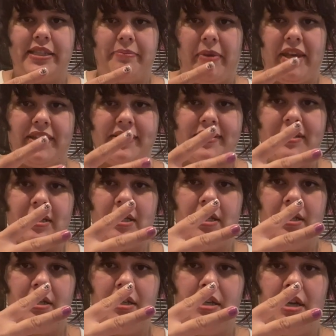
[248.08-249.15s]
space,
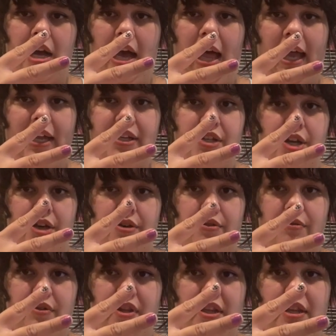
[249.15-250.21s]
I know